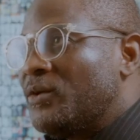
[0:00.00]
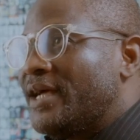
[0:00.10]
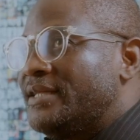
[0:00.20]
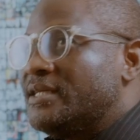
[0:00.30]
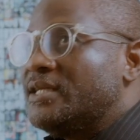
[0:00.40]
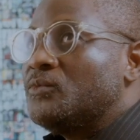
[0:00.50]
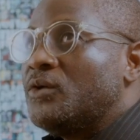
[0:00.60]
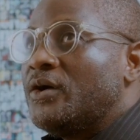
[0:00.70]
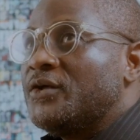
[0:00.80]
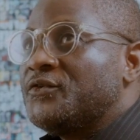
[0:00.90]
what I did
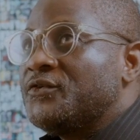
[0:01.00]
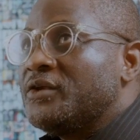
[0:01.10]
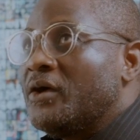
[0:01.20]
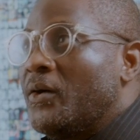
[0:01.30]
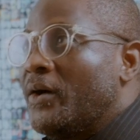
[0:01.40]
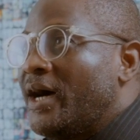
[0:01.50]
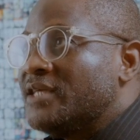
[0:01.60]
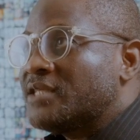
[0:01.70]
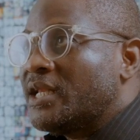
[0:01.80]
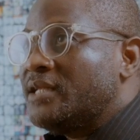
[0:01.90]
was, I
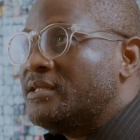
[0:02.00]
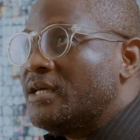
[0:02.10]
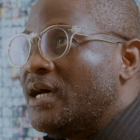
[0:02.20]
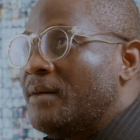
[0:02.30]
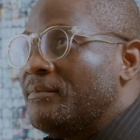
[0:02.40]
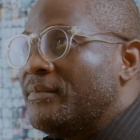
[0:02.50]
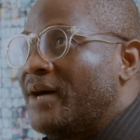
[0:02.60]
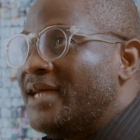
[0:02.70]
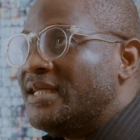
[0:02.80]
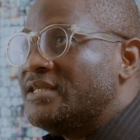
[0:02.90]
started
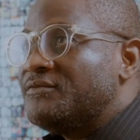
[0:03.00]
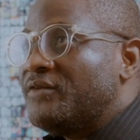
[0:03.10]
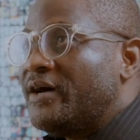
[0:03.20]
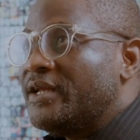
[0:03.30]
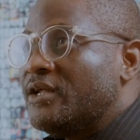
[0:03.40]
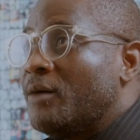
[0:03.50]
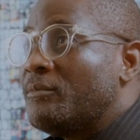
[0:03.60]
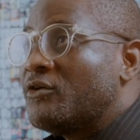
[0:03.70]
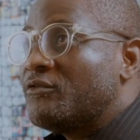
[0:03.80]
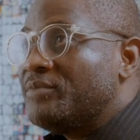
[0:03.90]
identifying a
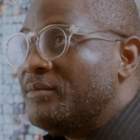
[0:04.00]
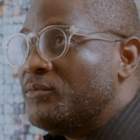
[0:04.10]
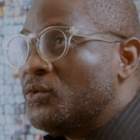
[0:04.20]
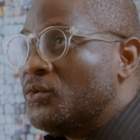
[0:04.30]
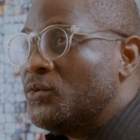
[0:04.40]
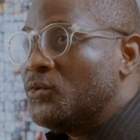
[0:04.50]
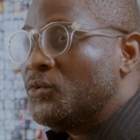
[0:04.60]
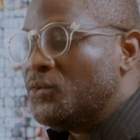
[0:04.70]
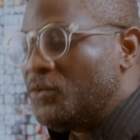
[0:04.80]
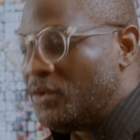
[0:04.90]
number of people
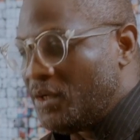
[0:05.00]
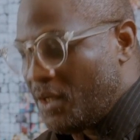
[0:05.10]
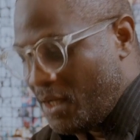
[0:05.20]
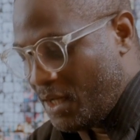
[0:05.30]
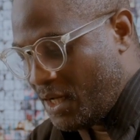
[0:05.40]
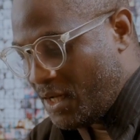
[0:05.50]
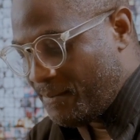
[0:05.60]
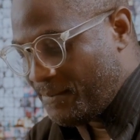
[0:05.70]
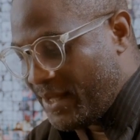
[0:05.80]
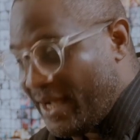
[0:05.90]
who
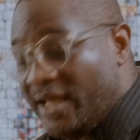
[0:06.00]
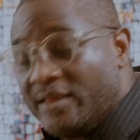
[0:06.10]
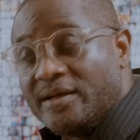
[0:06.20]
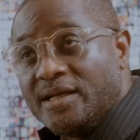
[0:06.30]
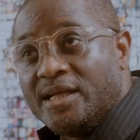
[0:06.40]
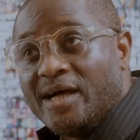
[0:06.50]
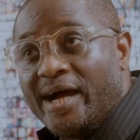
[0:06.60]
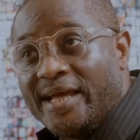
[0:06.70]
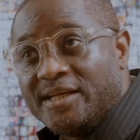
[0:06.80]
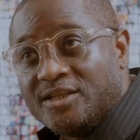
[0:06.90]
I
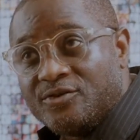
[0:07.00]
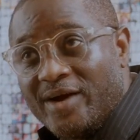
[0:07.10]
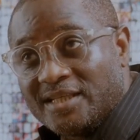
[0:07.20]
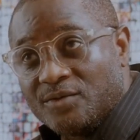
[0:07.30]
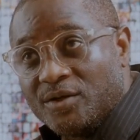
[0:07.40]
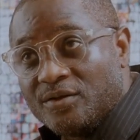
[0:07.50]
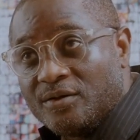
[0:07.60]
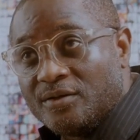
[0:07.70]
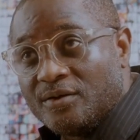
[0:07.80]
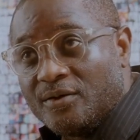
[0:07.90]
had interacted with
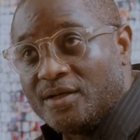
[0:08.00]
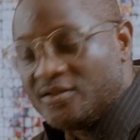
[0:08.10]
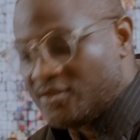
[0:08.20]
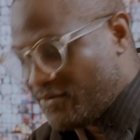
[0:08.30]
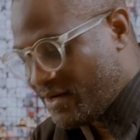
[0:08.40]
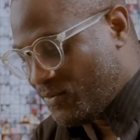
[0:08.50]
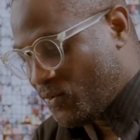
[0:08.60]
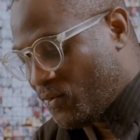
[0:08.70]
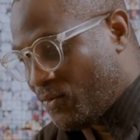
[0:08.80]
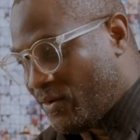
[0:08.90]
on Instagram,
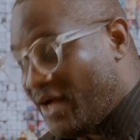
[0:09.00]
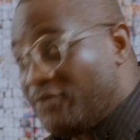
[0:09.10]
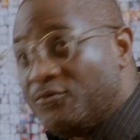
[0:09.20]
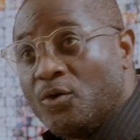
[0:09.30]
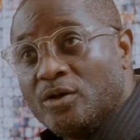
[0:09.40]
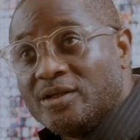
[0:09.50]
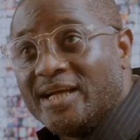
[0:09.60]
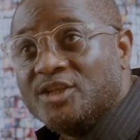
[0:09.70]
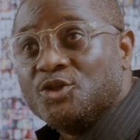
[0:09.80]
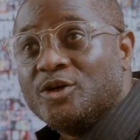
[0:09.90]
or I followed,
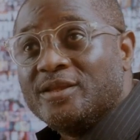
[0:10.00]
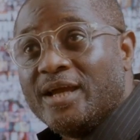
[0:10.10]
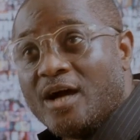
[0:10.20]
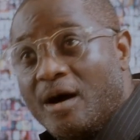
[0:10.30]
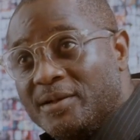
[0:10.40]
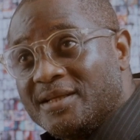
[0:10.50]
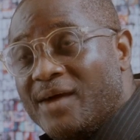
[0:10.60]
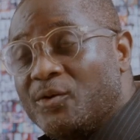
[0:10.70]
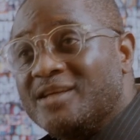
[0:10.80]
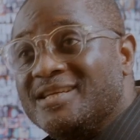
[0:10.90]
I enjoyed their comment, and
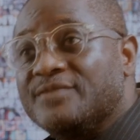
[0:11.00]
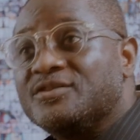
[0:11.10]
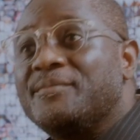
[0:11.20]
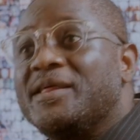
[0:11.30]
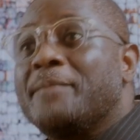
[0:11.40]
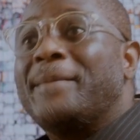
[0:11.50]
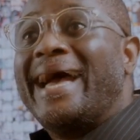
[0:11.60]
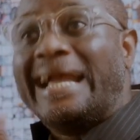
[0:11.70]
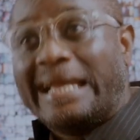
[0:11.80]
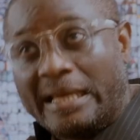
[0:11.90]
I wanted to give something
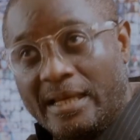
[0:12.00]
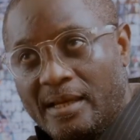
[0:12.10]
back.